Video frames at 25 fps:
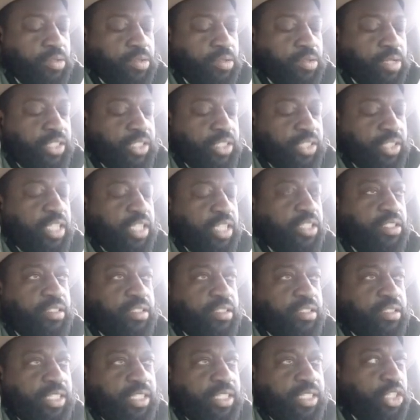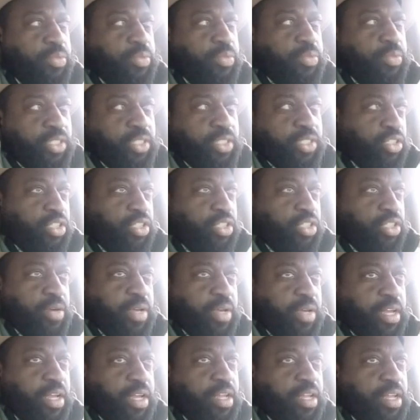Let's just put this
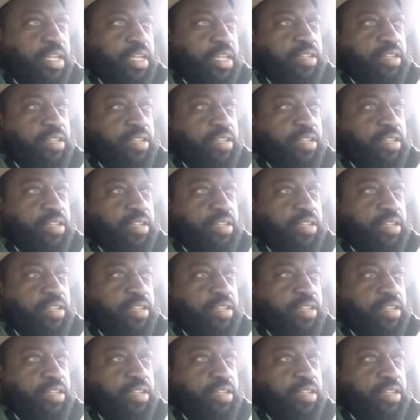scenario.